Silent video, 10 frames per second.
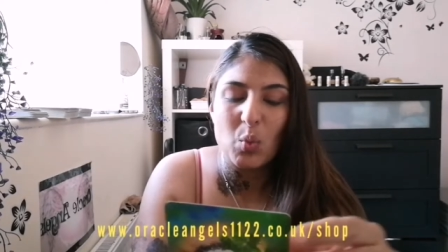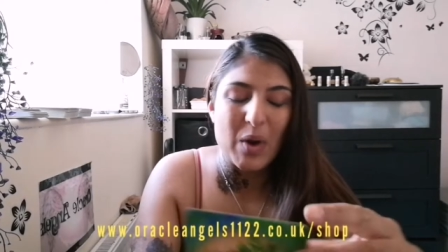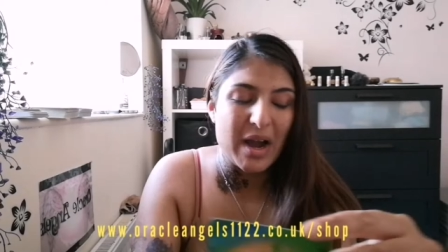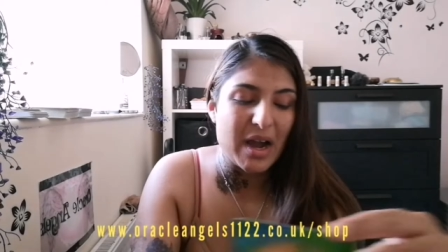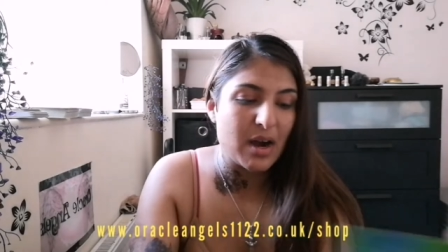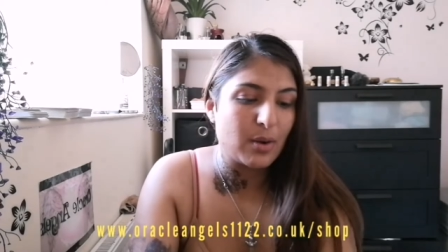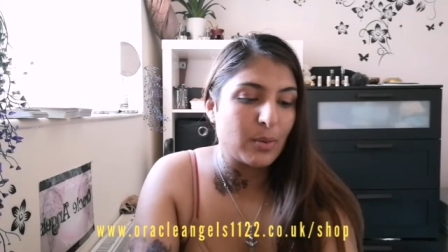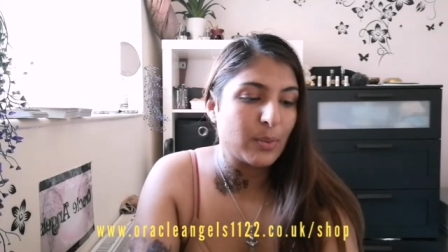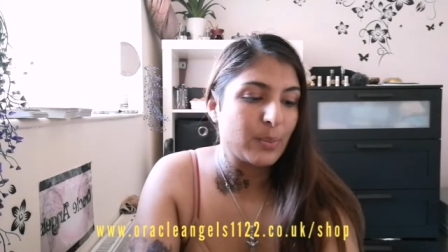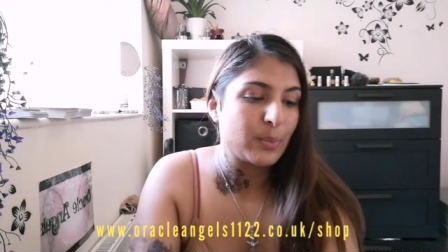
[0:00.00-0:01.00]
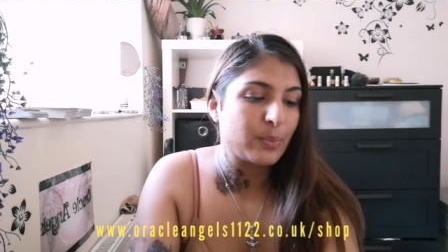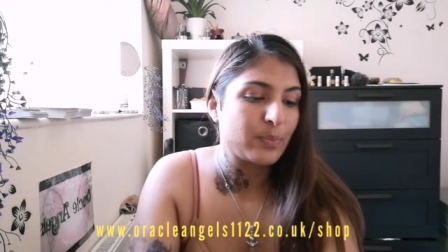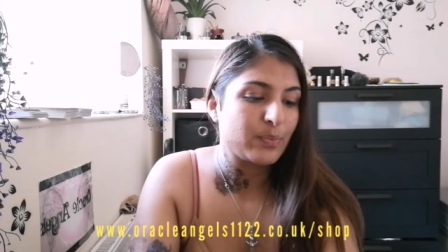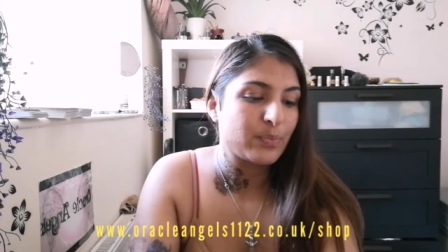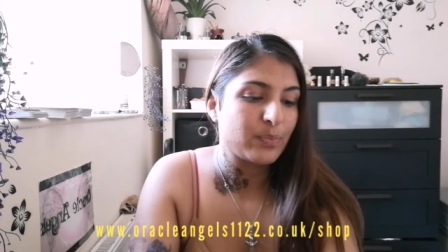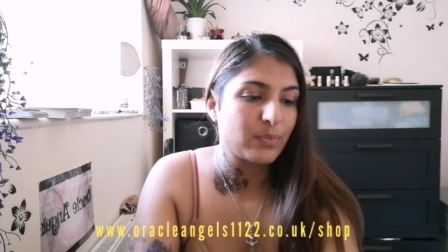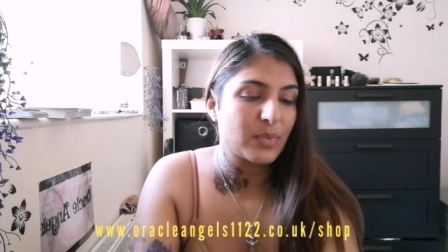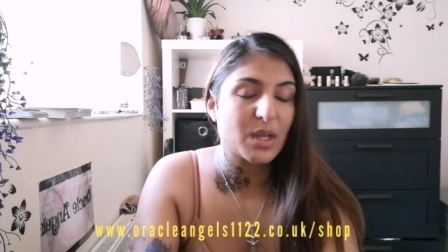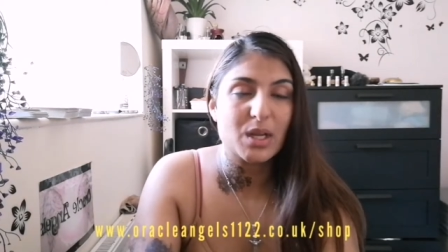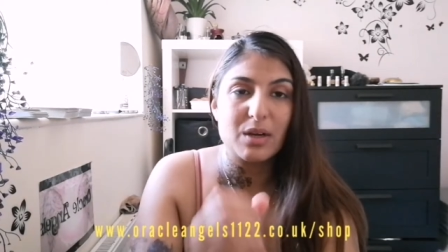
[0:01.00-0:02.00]
Wow.
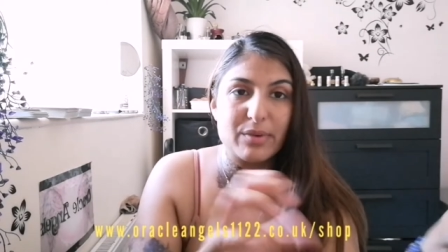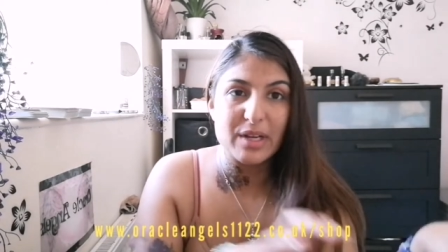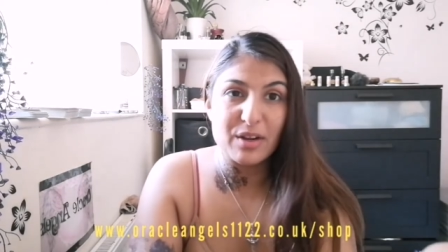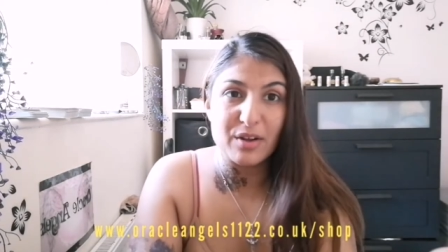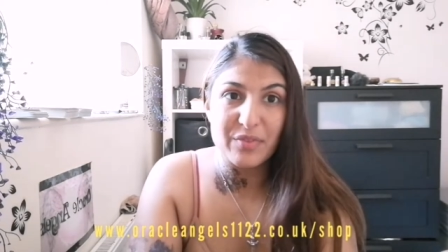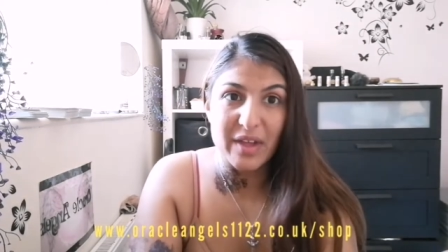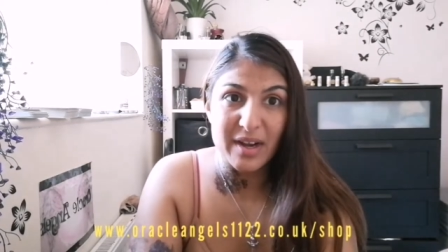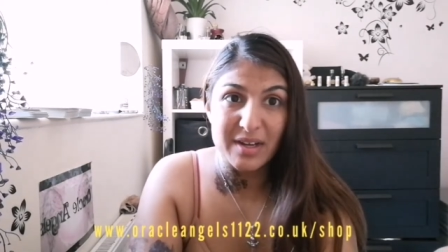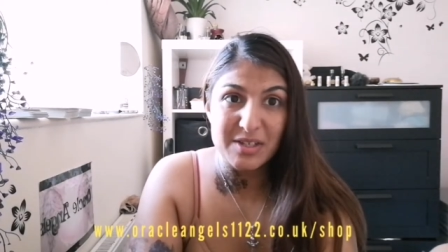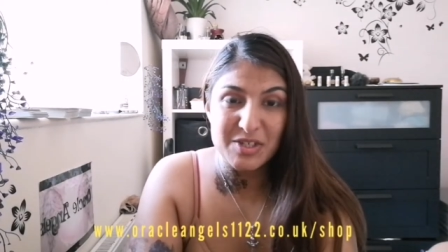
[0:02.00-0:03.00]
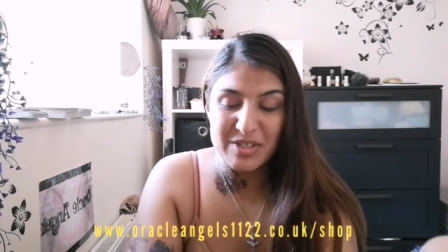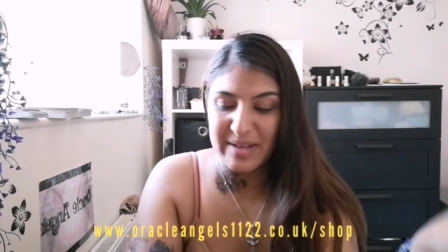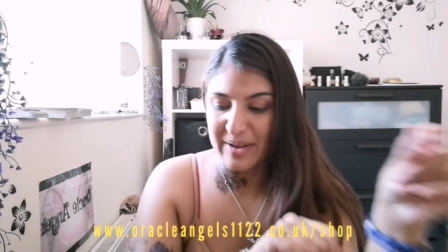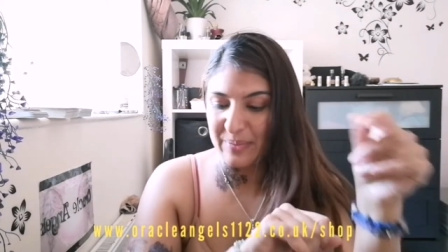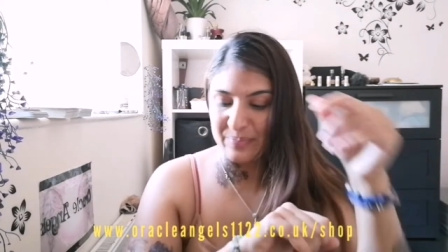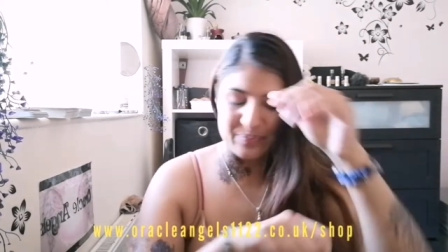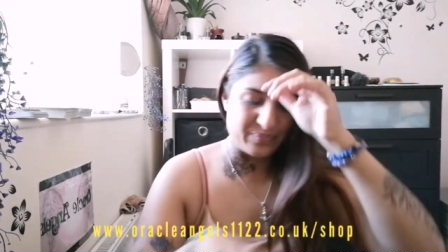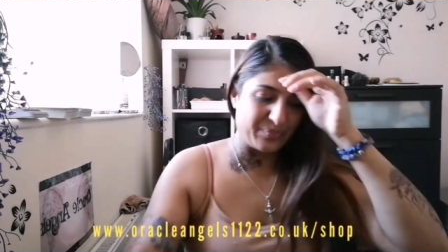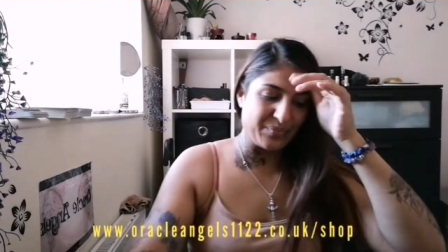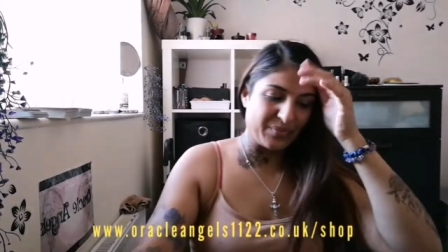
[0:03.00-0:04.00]
I really love that energy there.
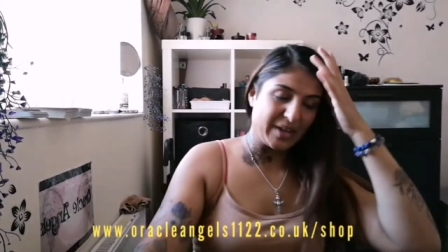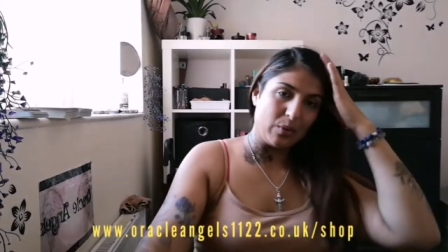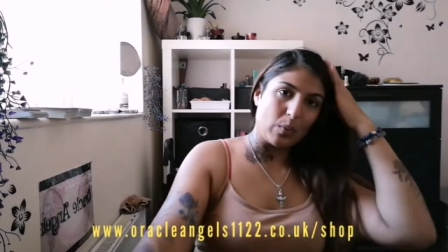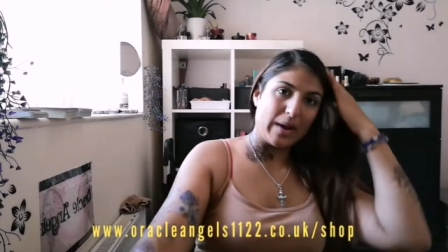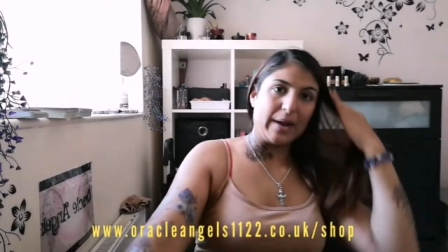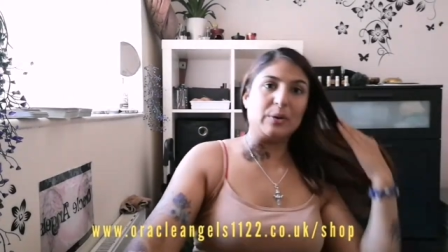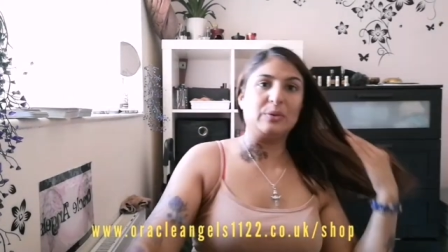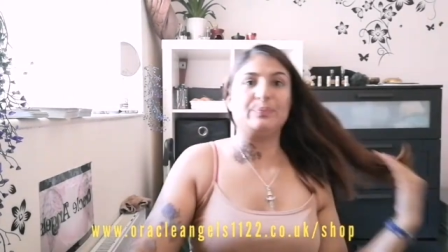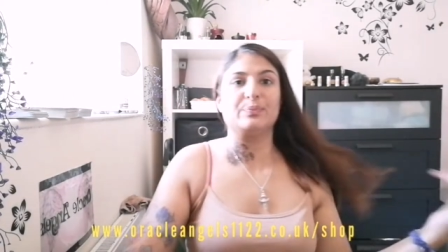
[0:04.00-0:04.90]
Wow.